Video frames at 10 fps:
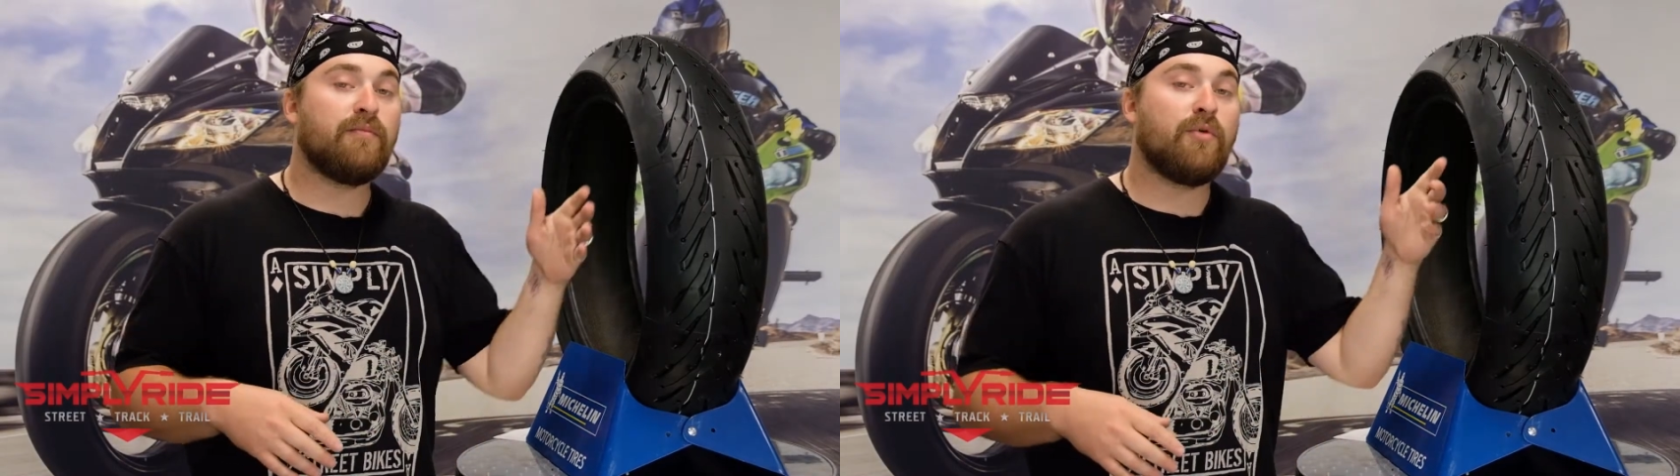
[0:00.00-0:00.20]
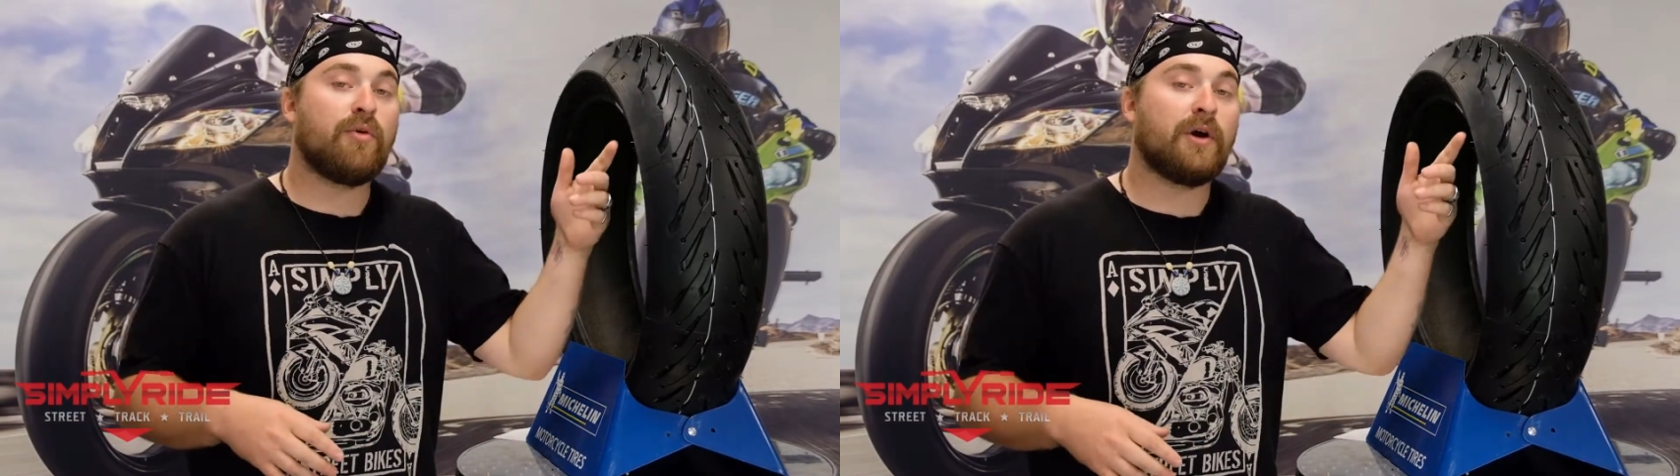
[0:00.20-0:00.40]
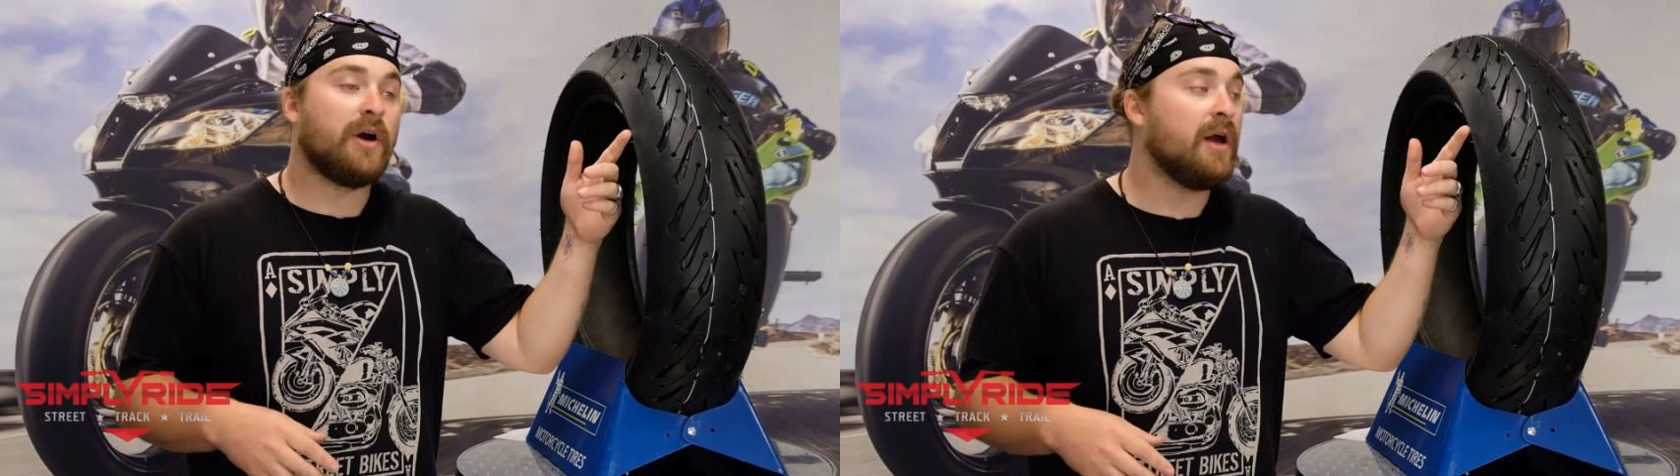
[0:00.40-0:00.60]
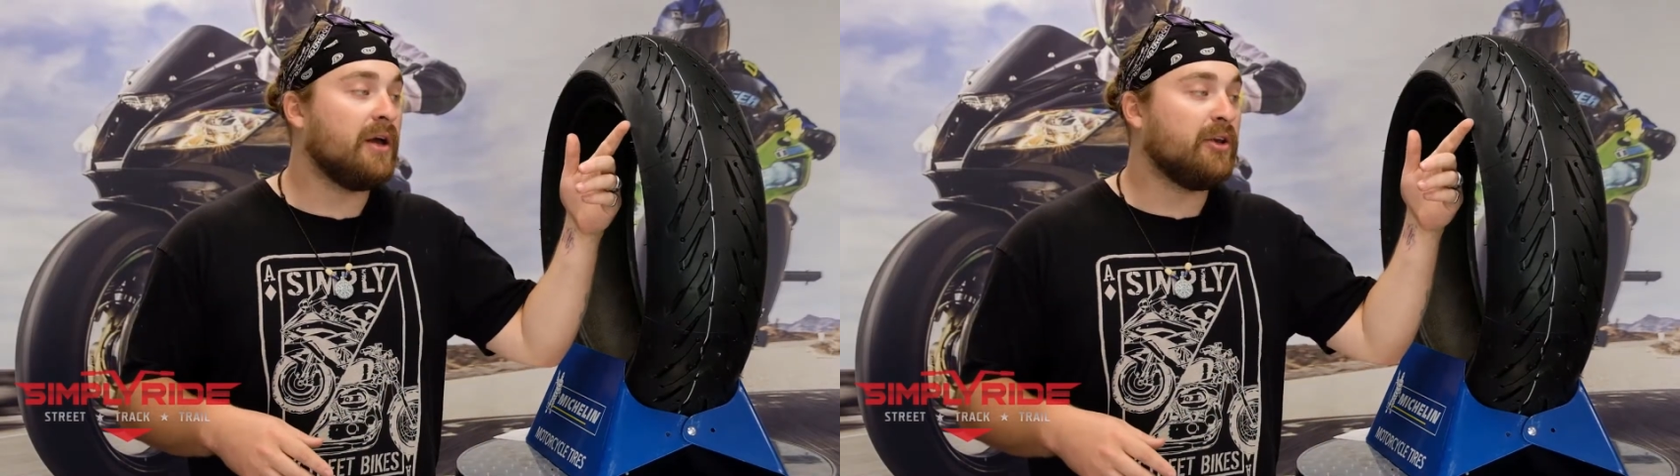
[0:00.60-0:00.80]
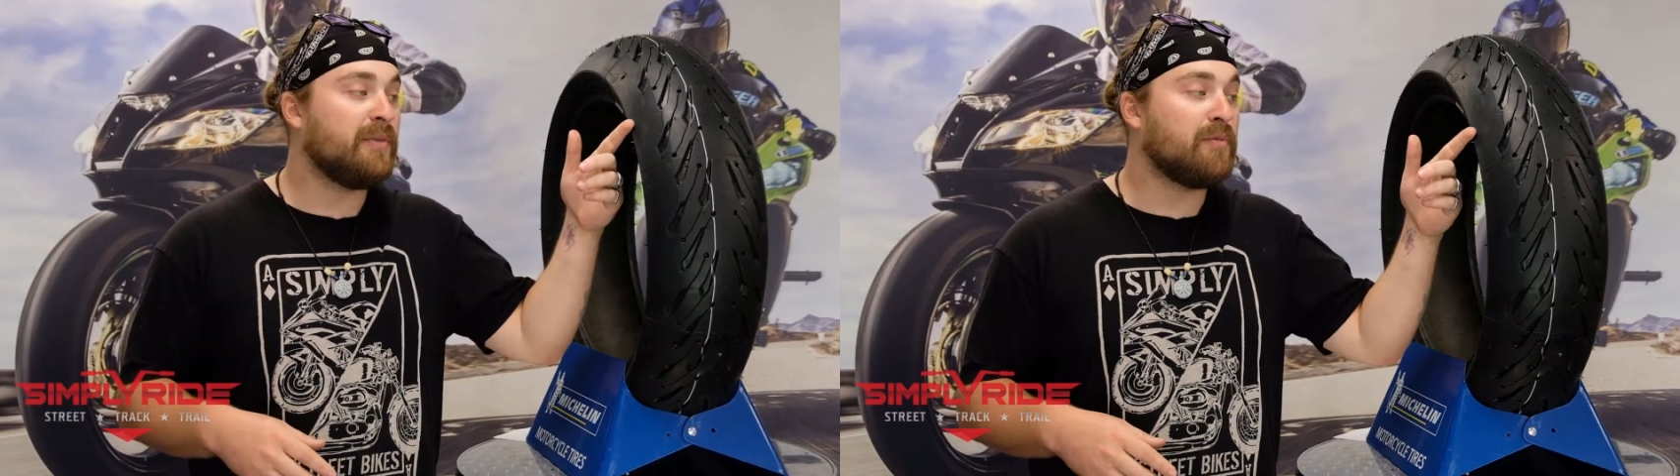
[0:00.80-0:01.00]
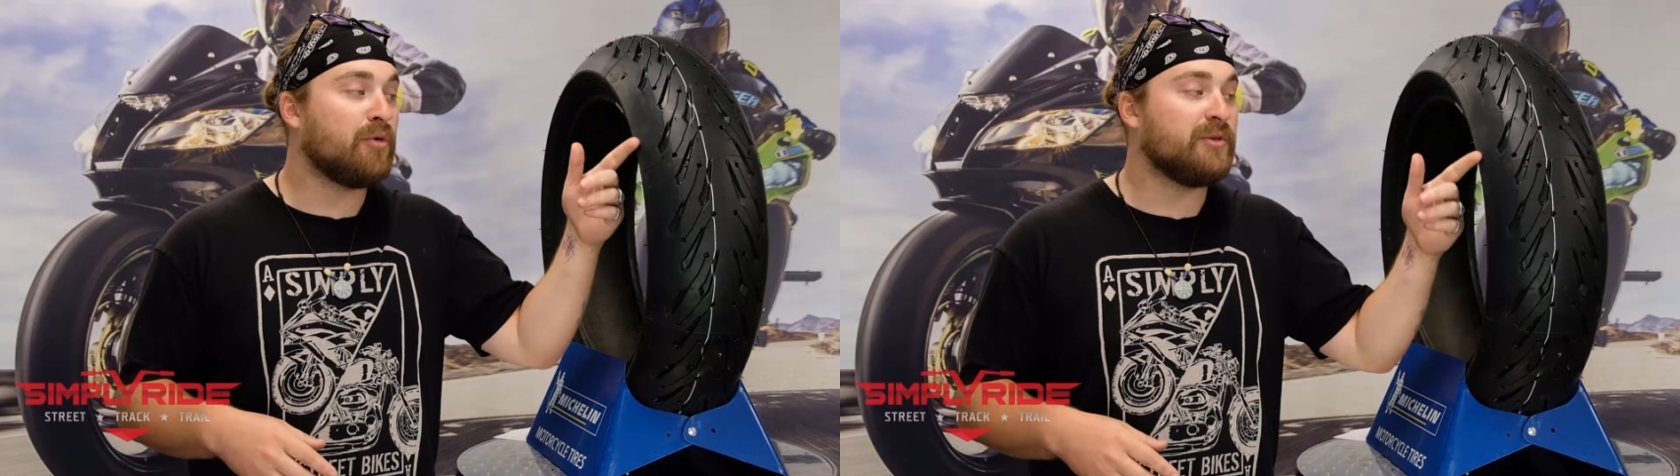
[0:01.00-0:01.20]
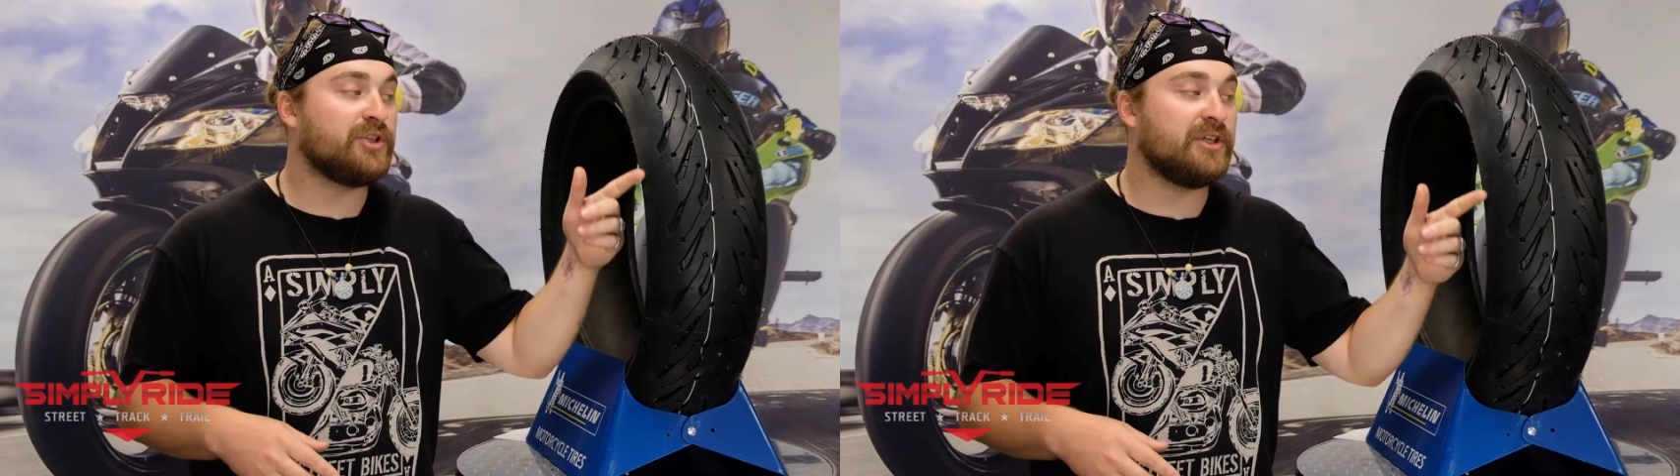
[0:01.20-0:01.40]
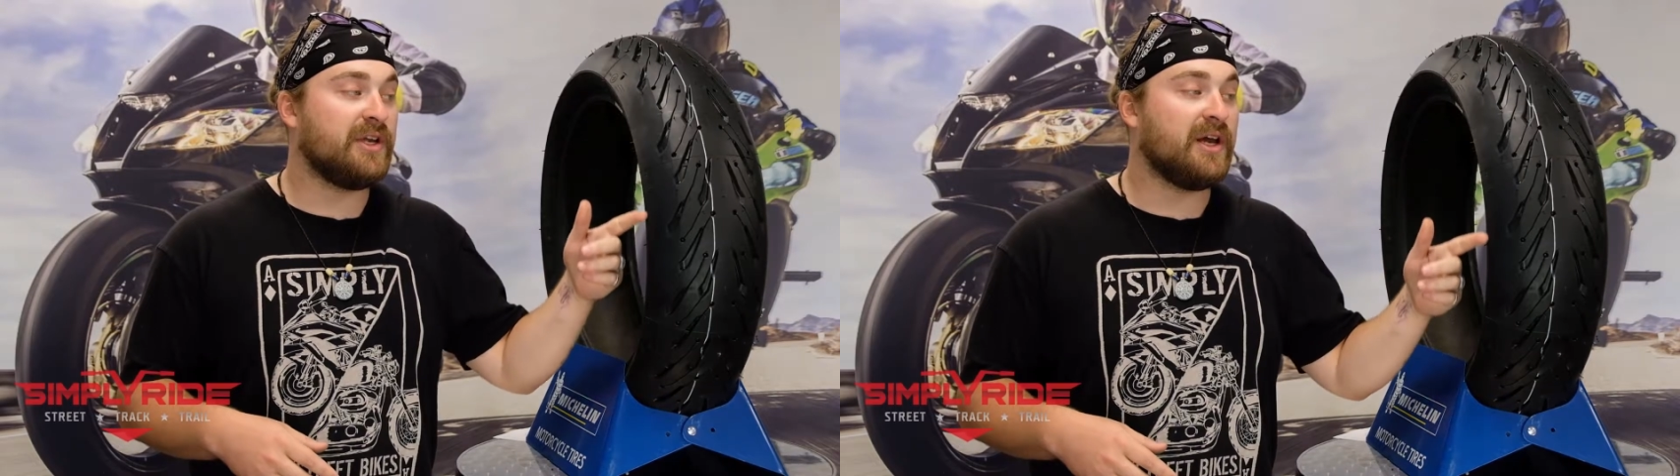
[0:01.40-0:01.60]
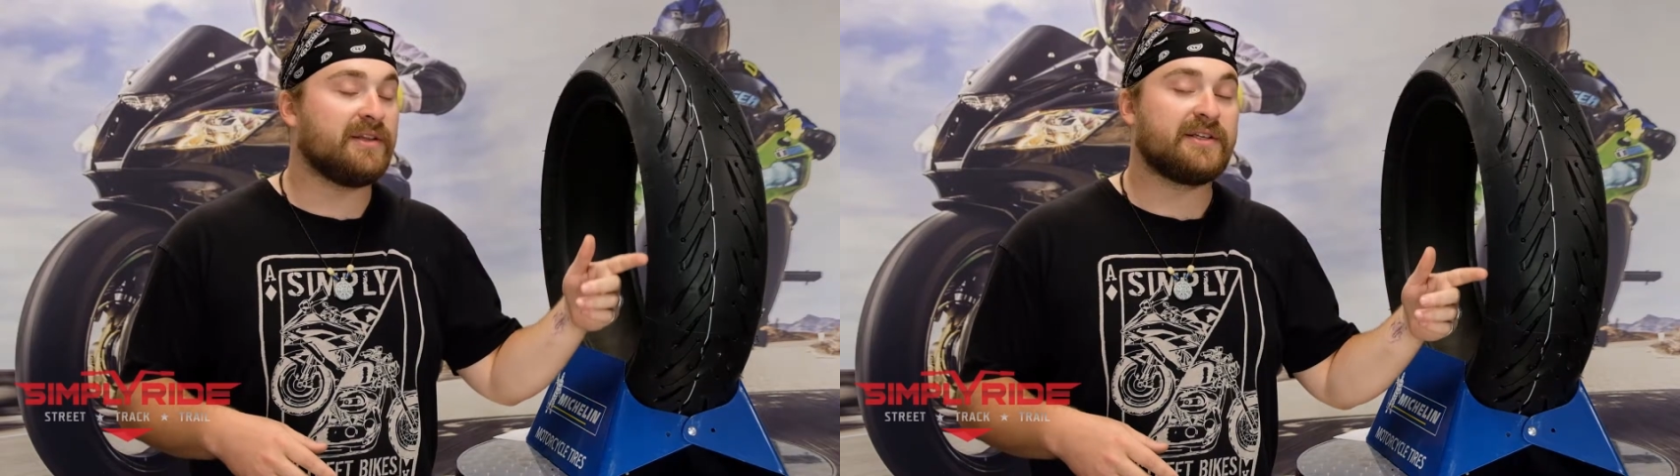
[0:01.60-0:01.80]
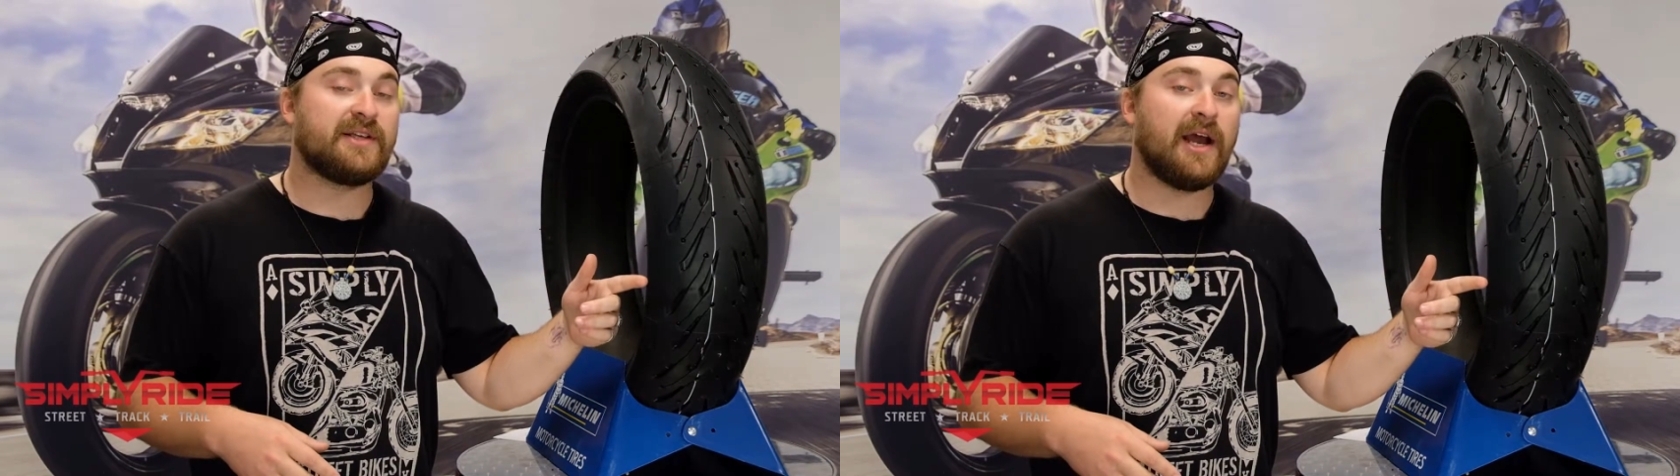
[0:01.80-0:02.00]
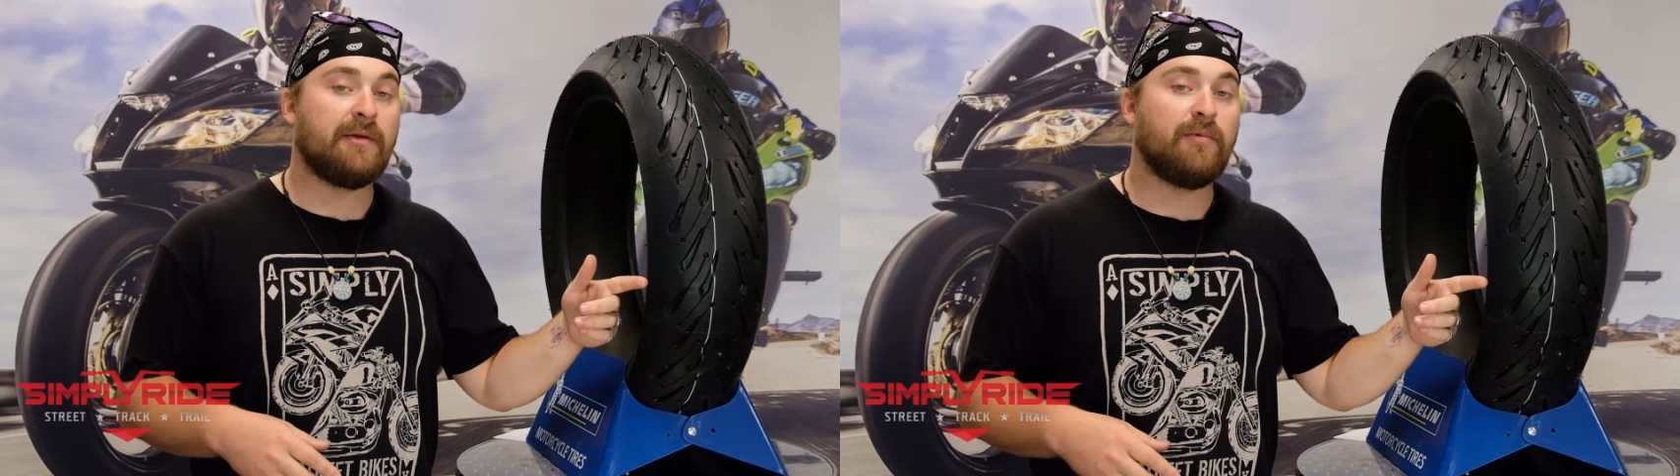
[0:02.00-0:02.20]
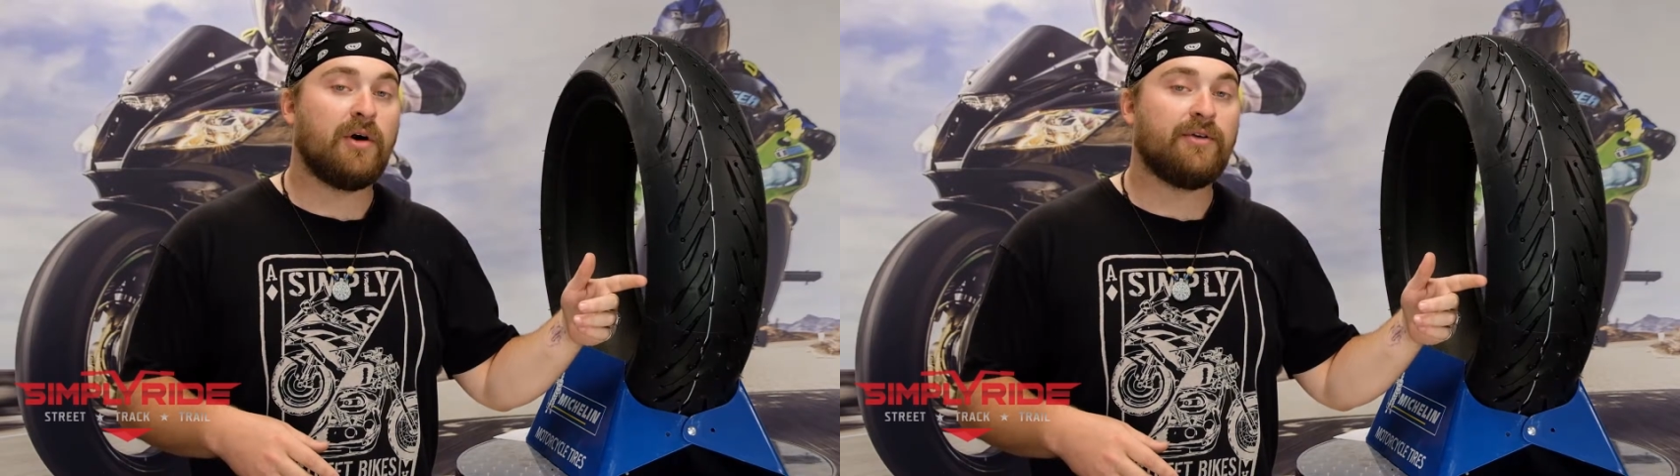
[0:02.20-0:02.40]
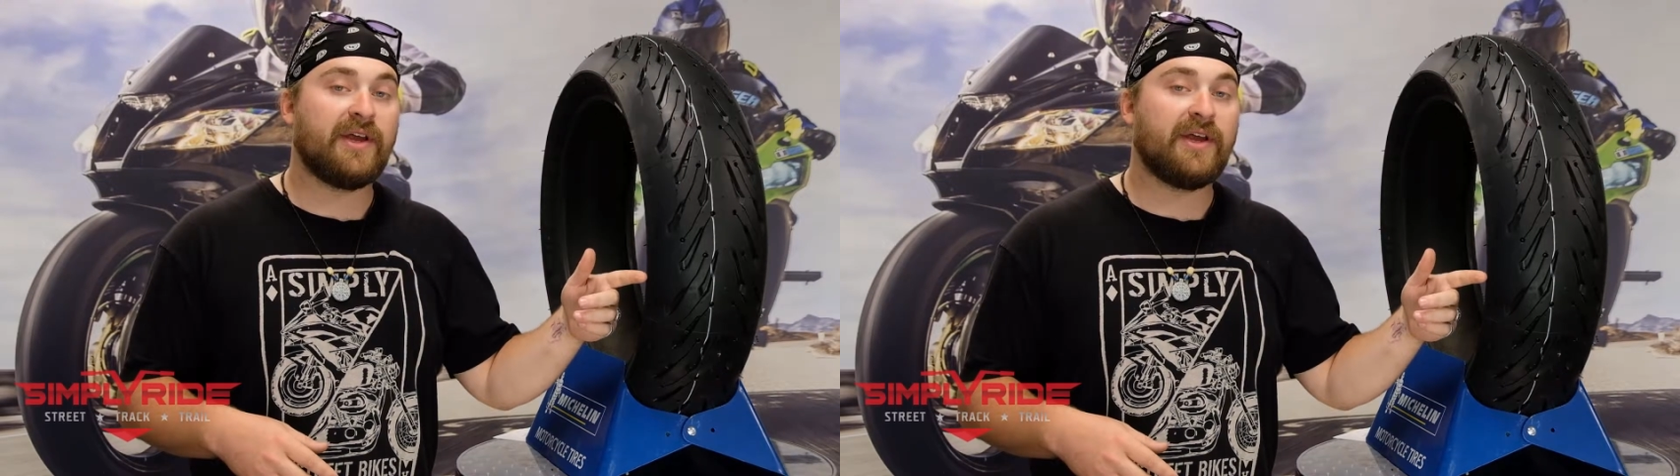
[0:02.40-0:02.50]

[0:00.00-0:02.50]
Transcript: a little bit more rigidity on the sidewall,